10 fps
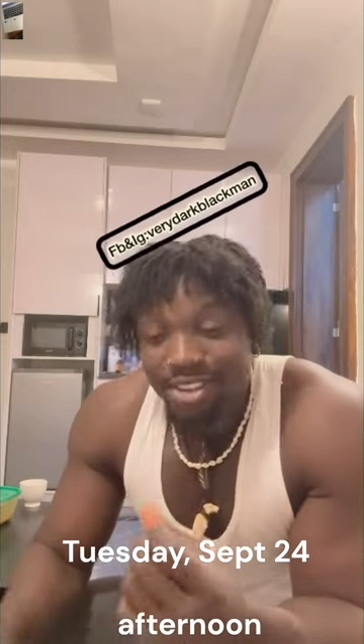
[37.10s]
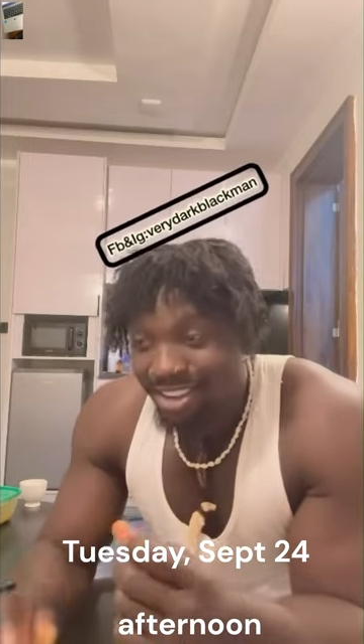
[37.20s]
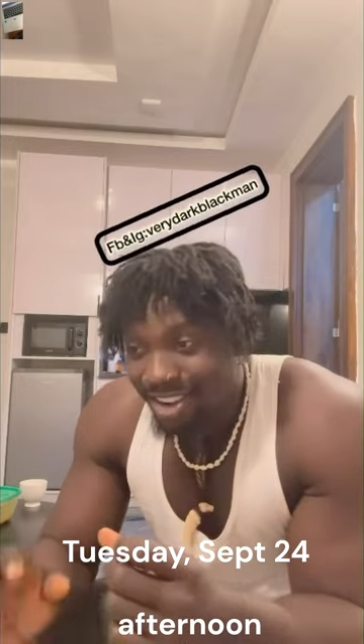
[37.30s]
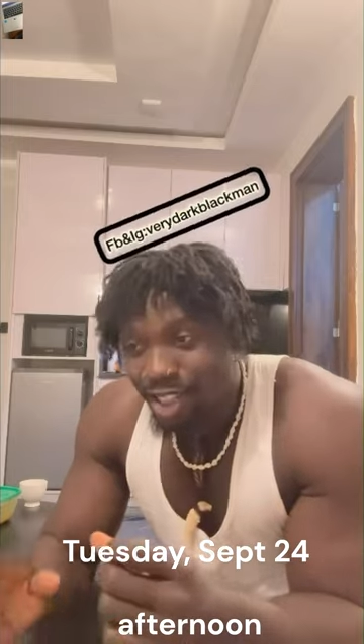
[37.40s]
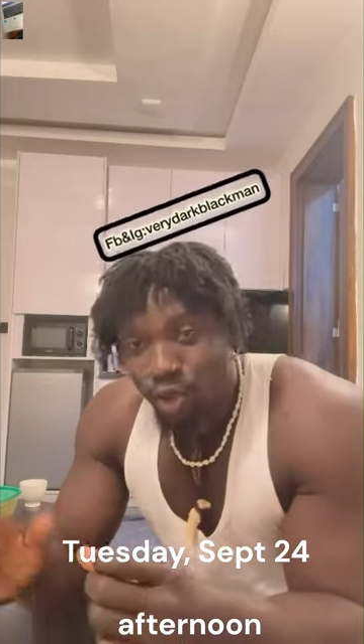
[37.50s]

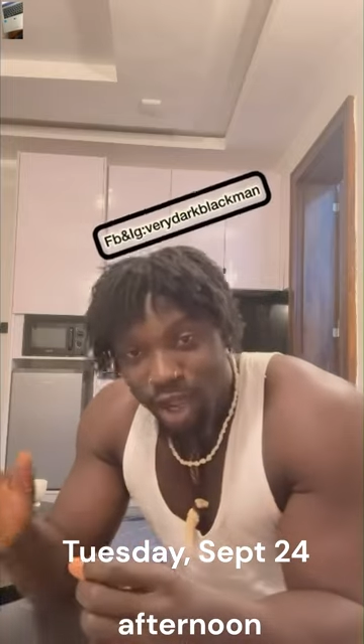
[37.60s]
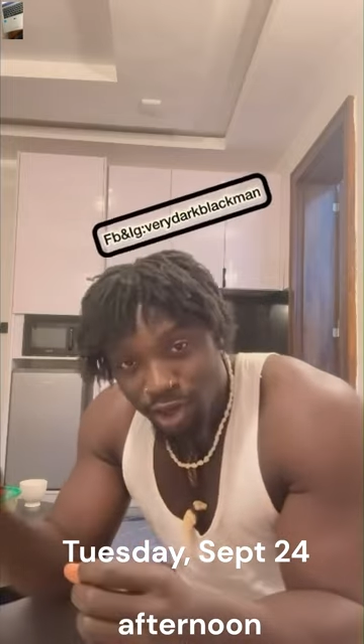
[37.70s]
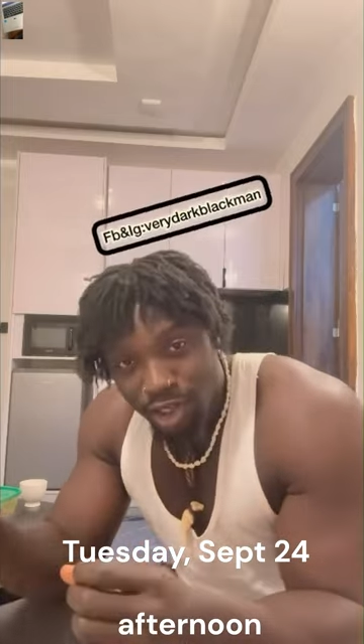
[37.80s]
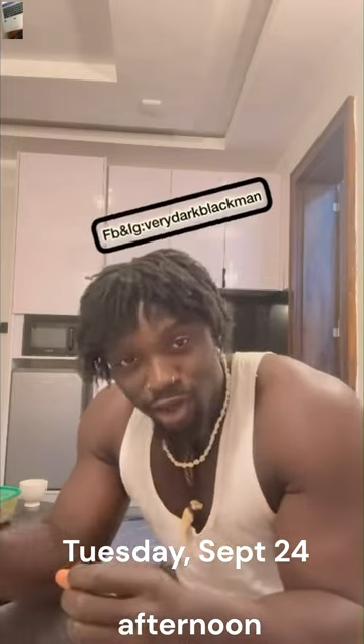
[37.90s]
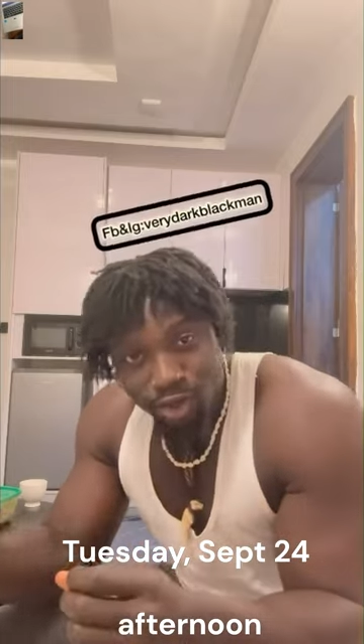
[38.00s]
Watch the
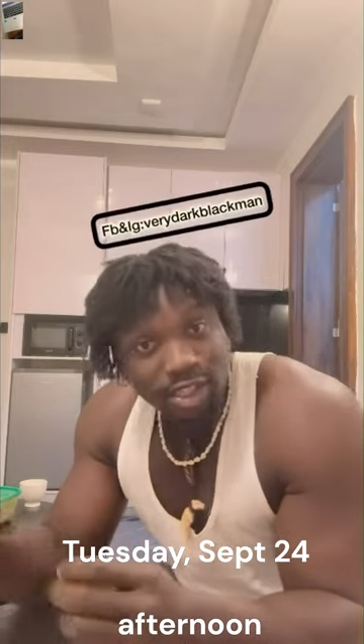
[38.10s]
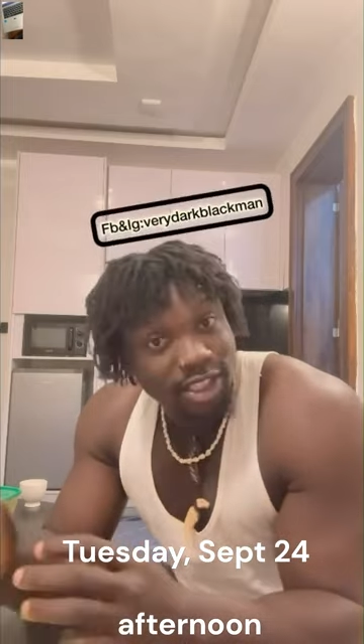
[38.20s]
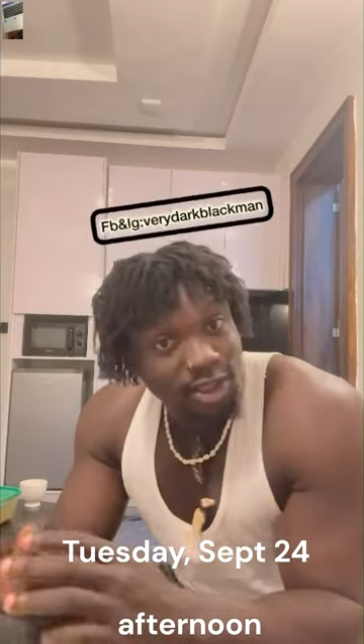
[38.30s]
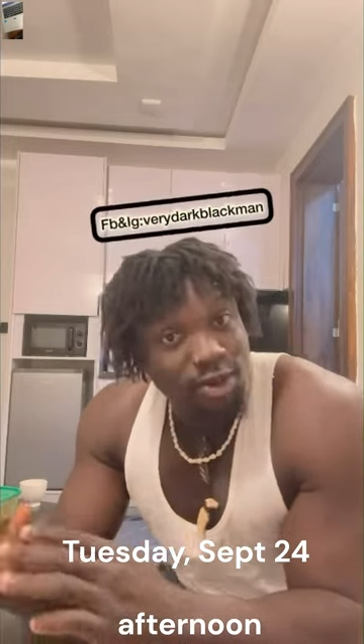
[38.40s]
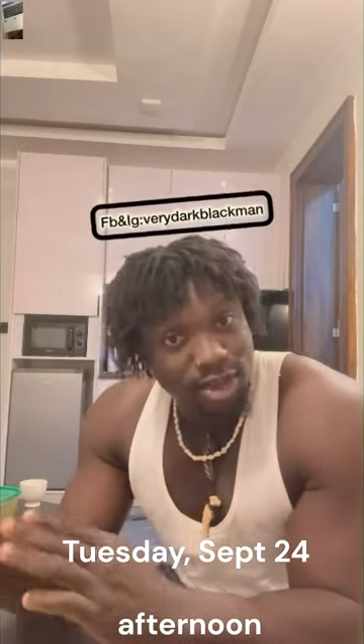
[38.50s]
video and see how
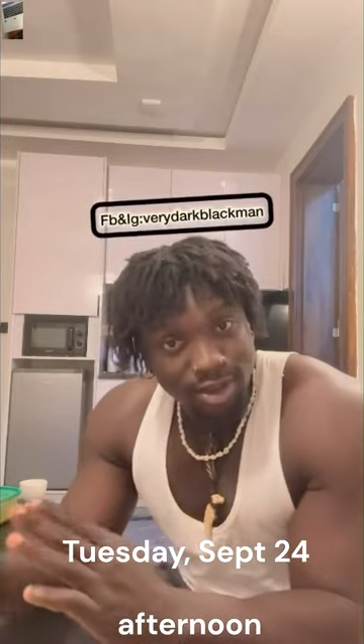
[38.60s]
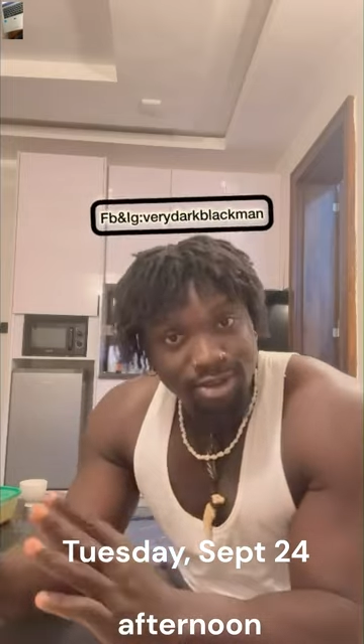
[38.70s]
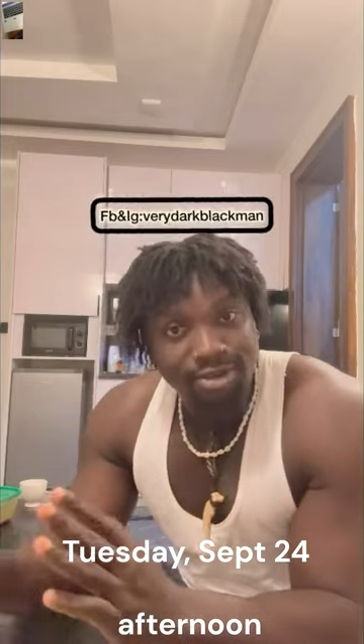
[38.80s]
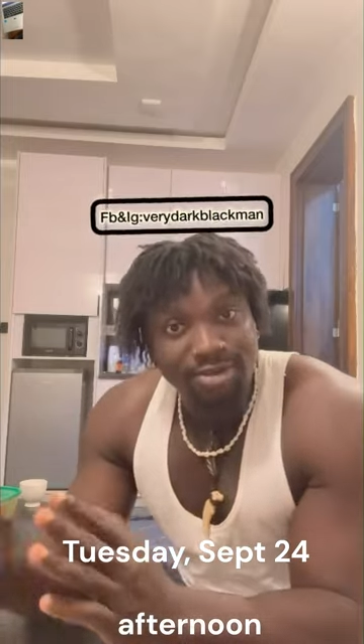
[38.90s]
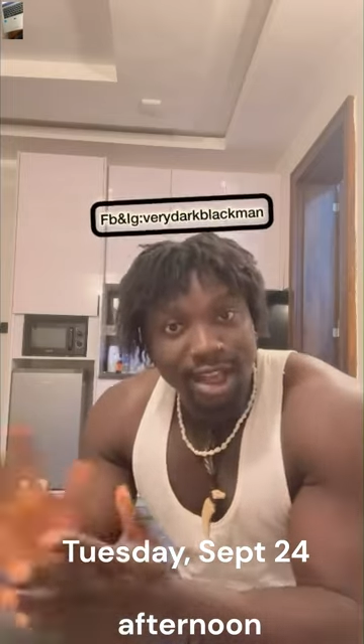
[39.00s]
it
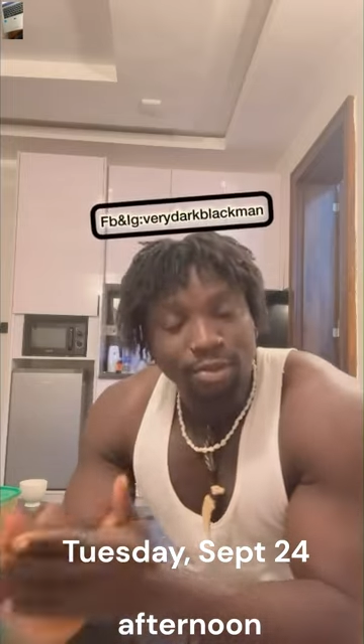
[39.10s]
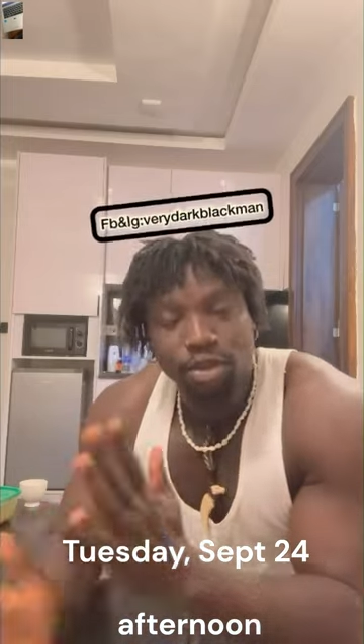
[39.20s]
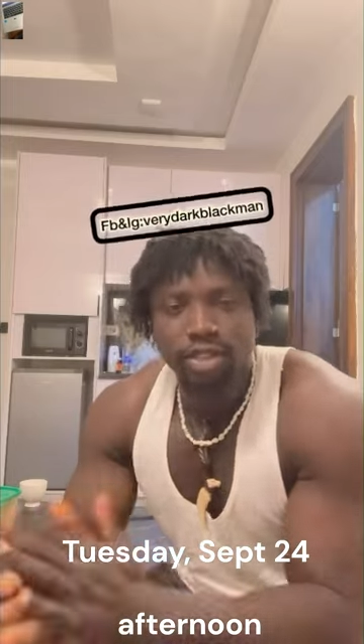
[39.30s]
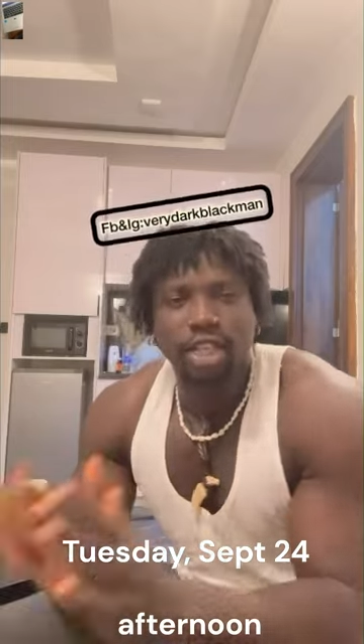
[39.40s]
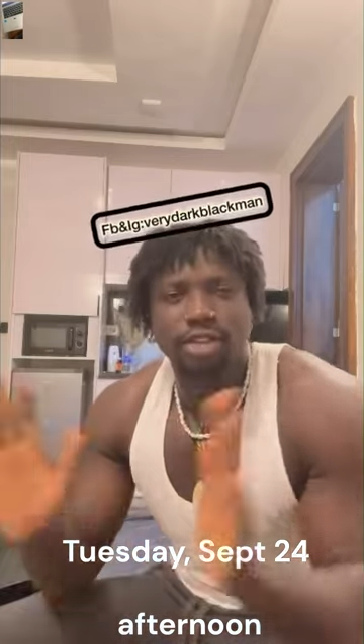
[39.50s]
unfolds up to this
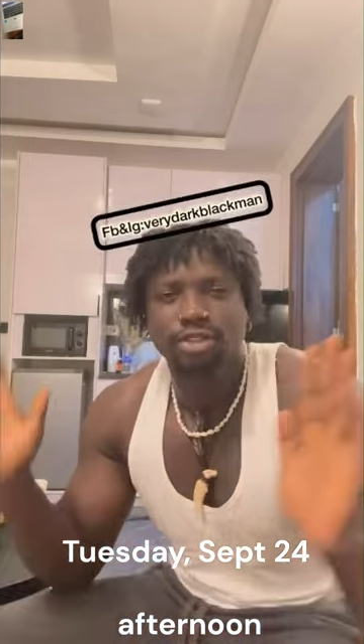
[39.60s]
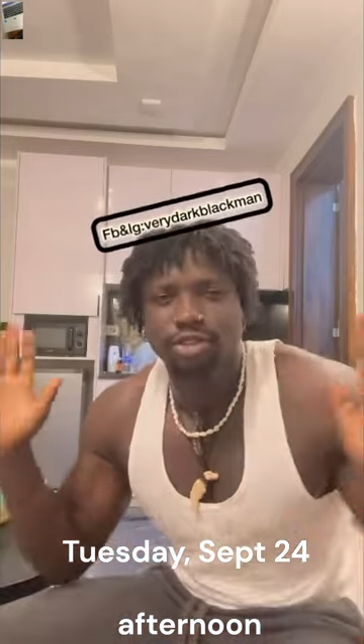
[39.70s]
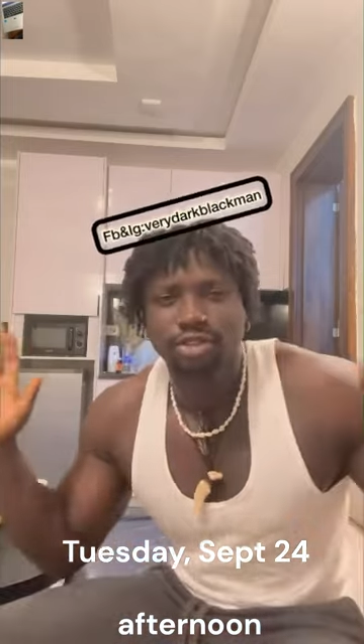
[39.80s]
point.